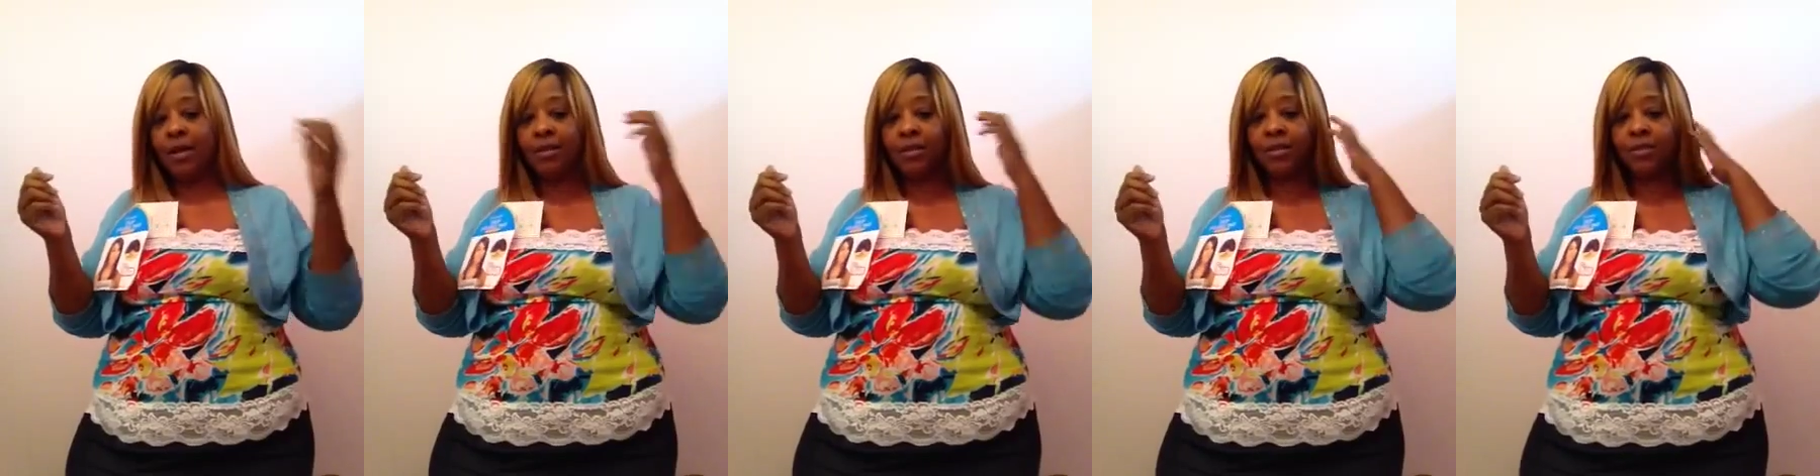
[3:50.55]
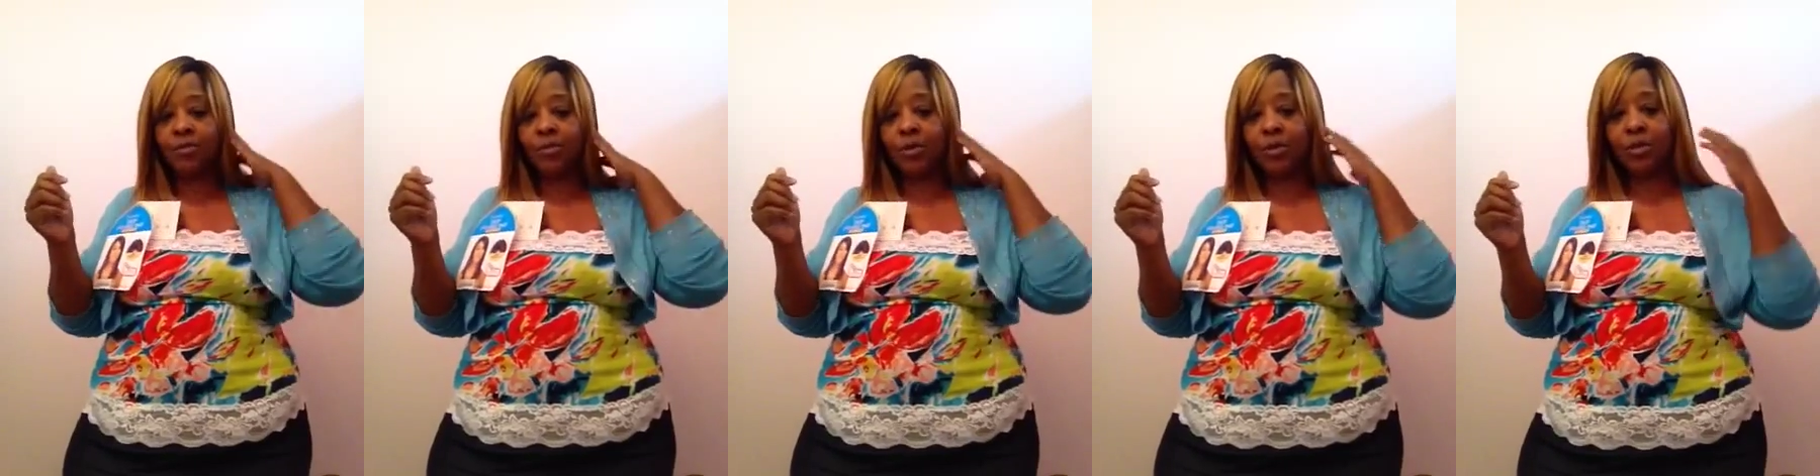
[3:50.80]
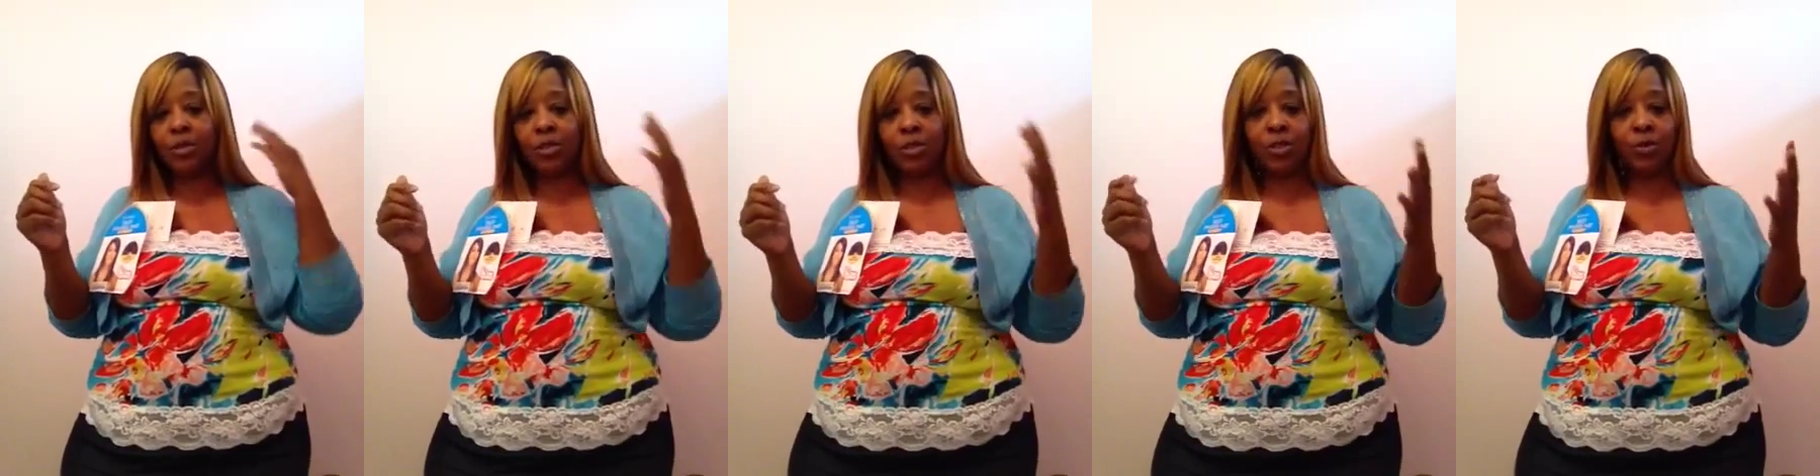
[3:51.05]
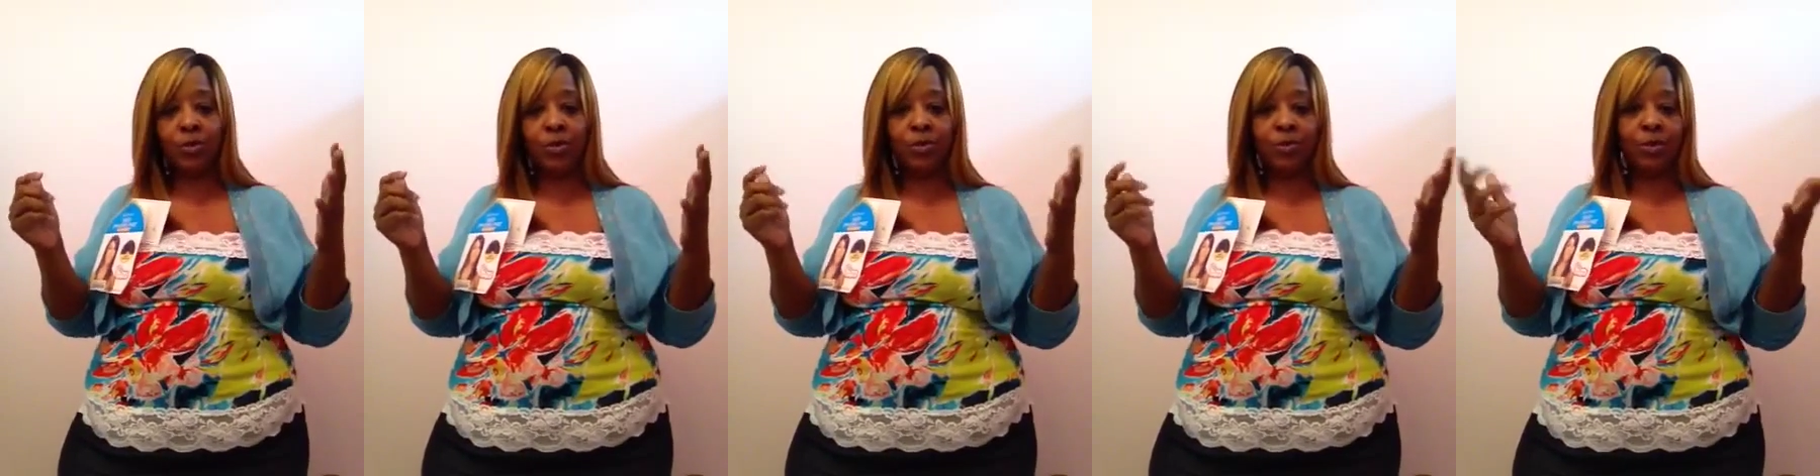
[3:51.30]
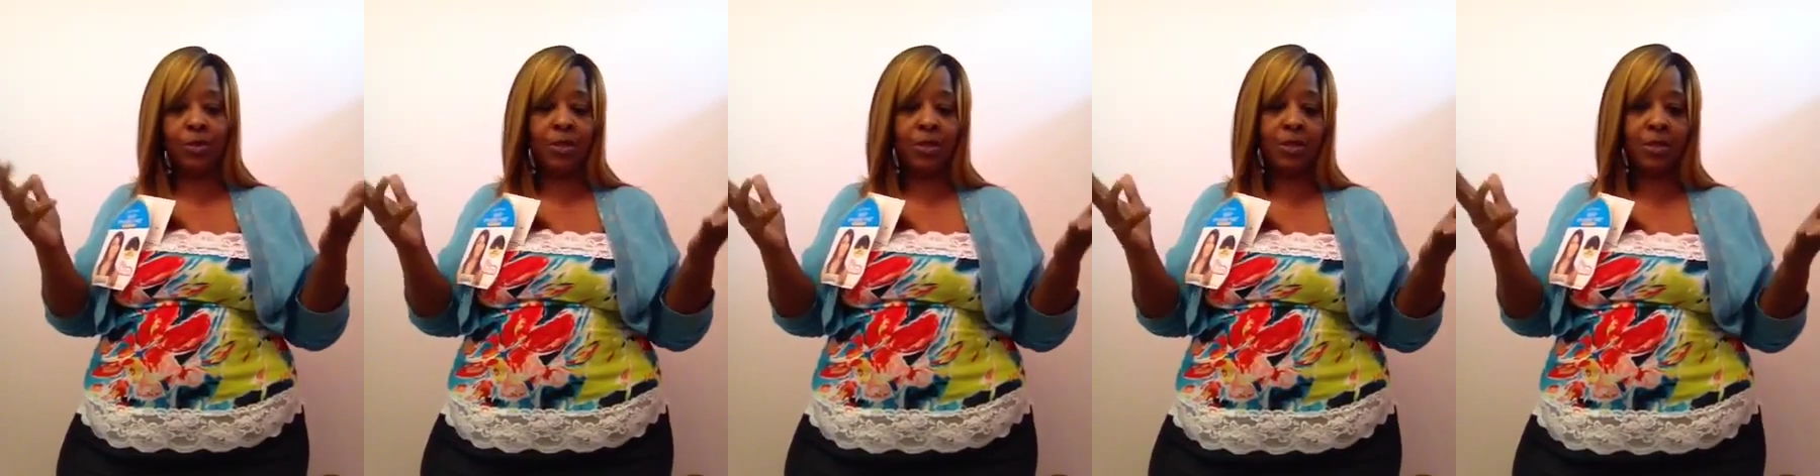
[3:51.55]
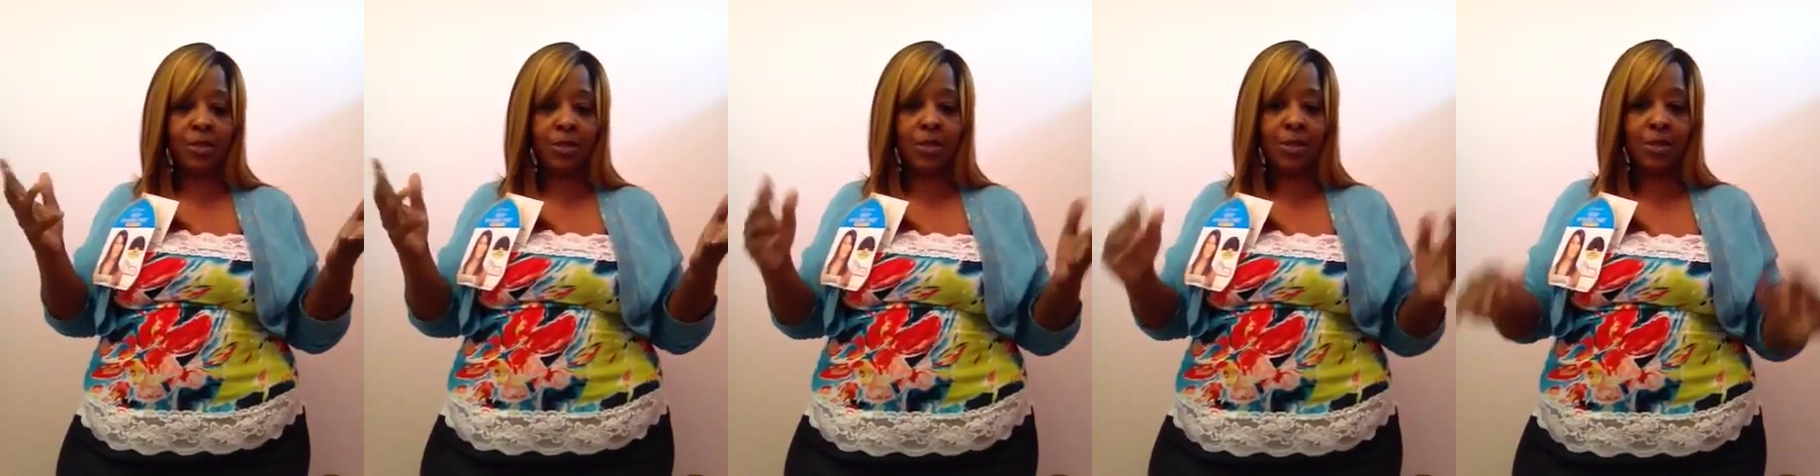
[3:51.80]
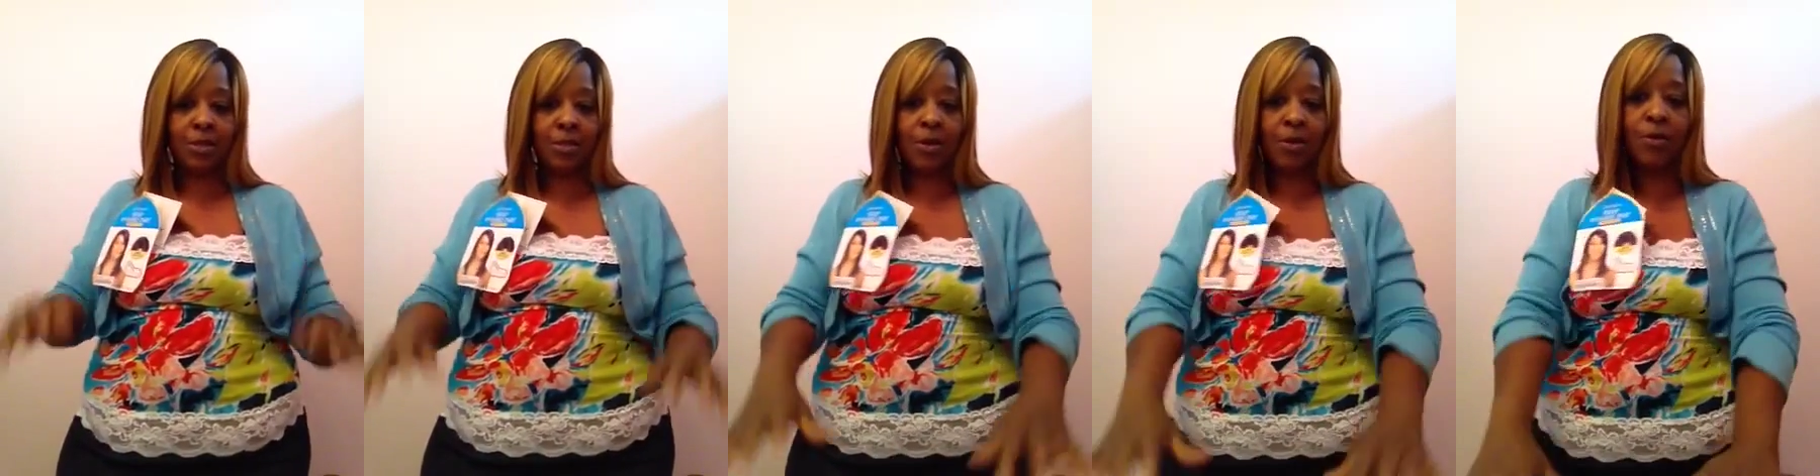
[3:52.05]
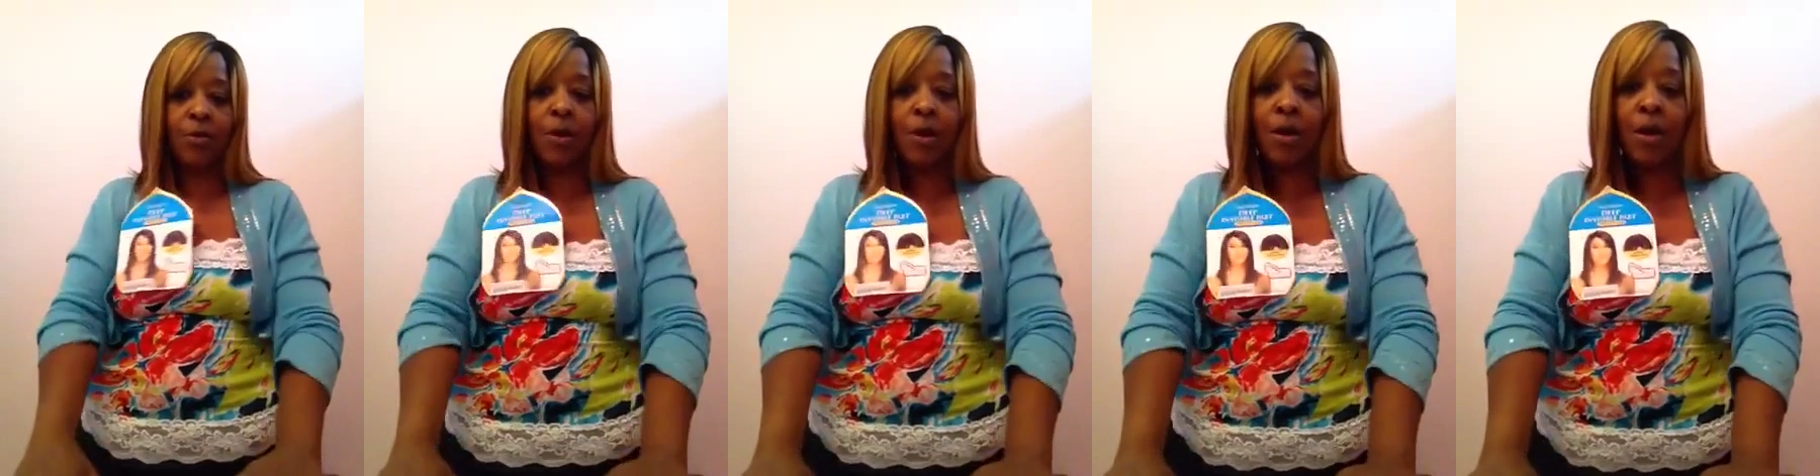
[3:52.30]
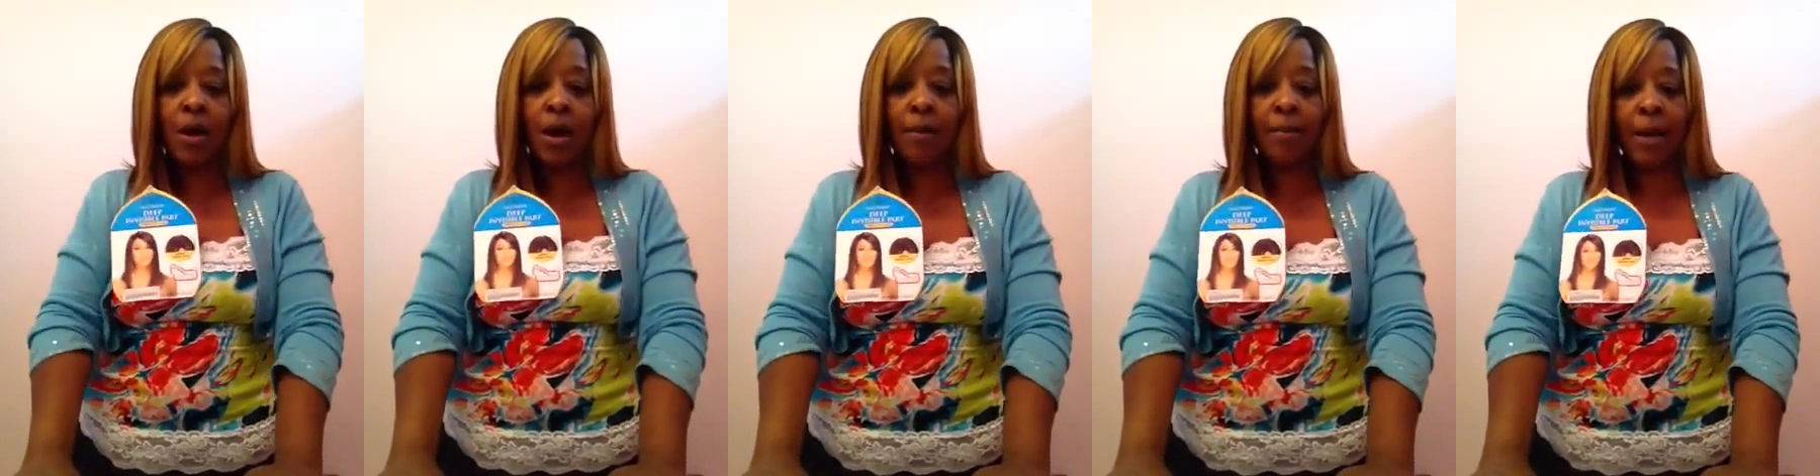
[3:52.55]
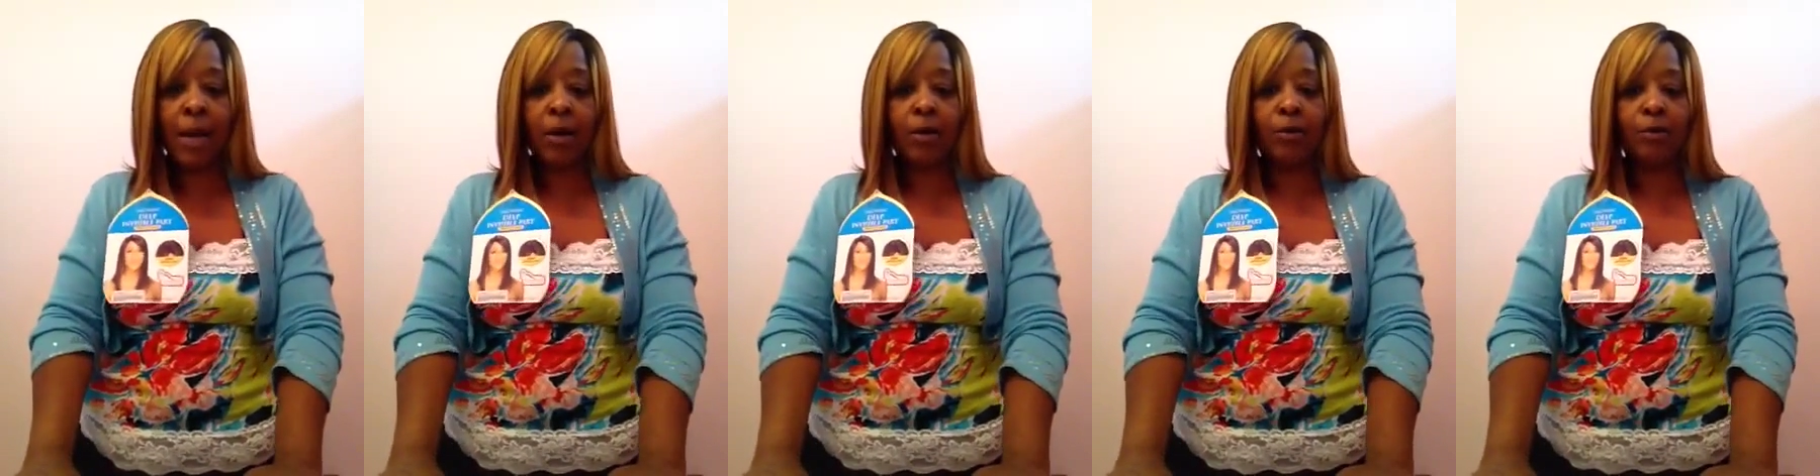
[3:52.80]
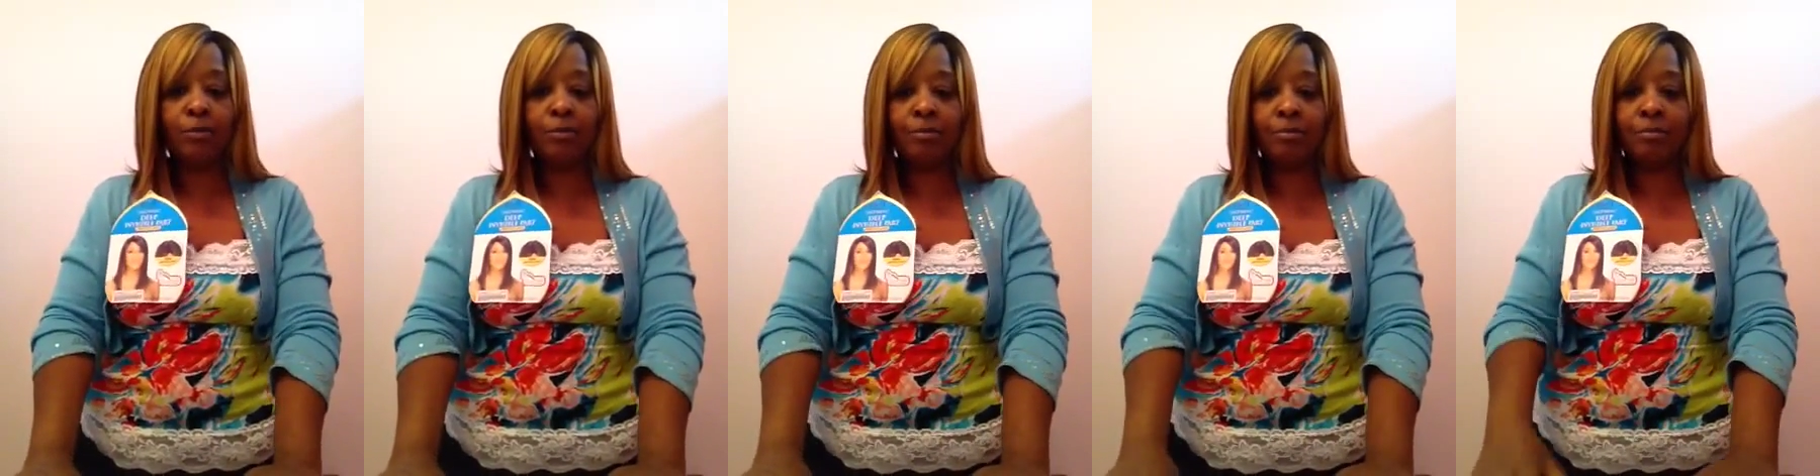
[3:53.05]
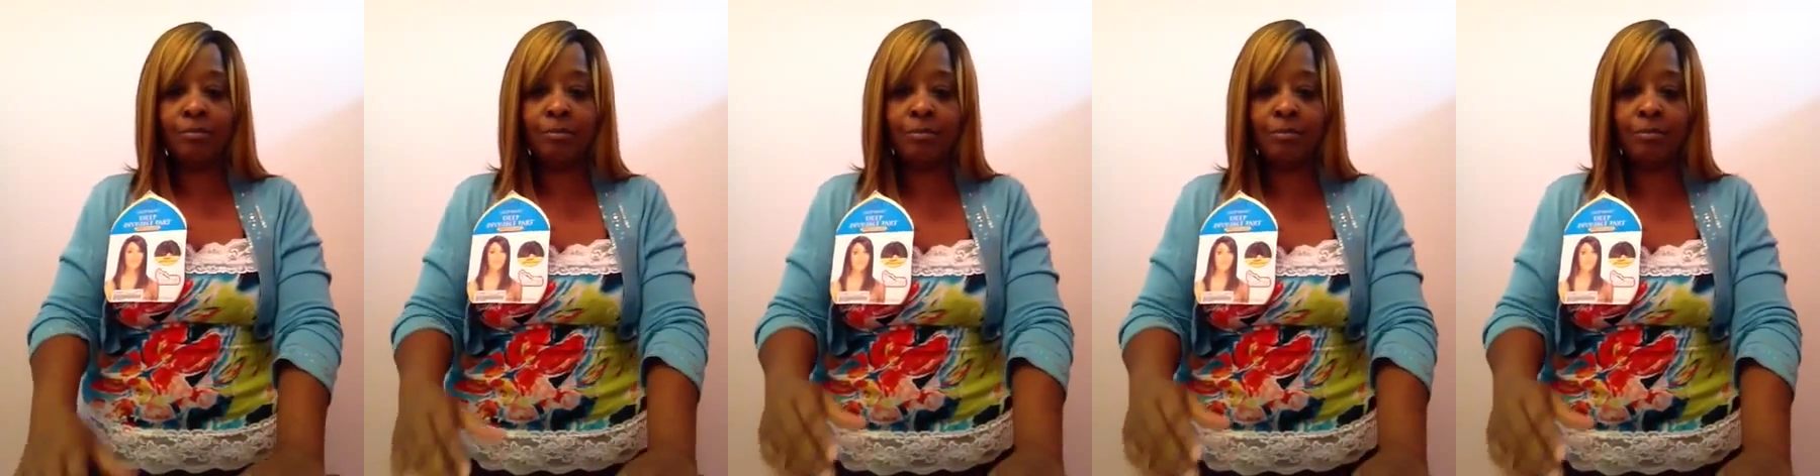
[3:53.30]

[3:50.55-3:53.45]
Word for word: I just wanted to show you this. So I'm out.